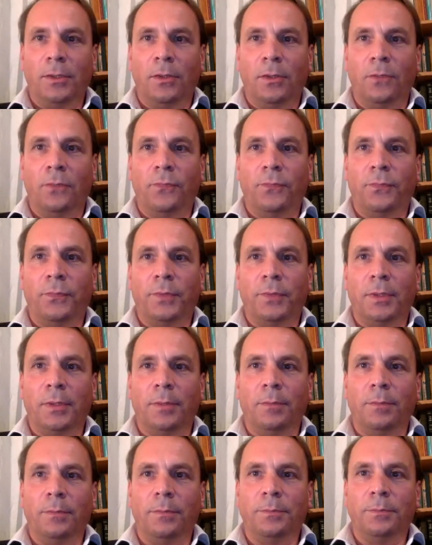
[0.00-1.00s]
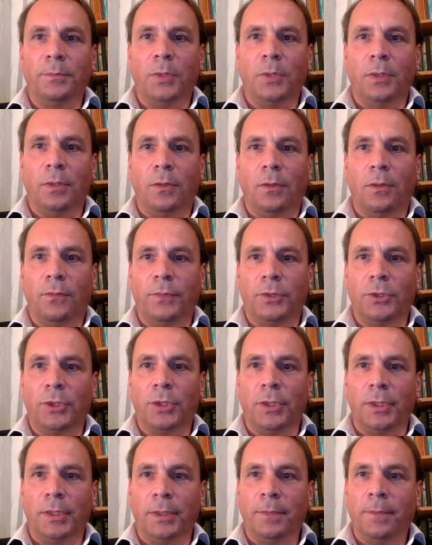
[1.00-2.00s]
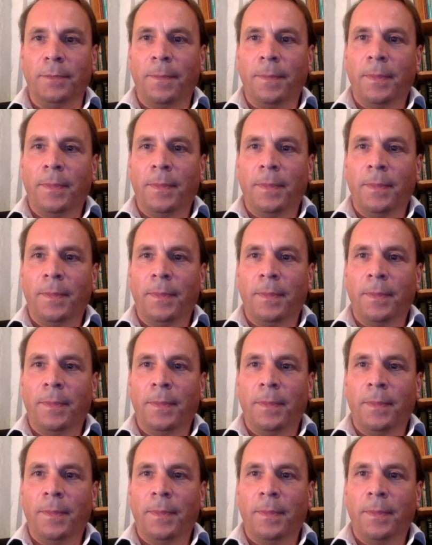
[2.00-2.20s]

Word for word: off um, uh, officially.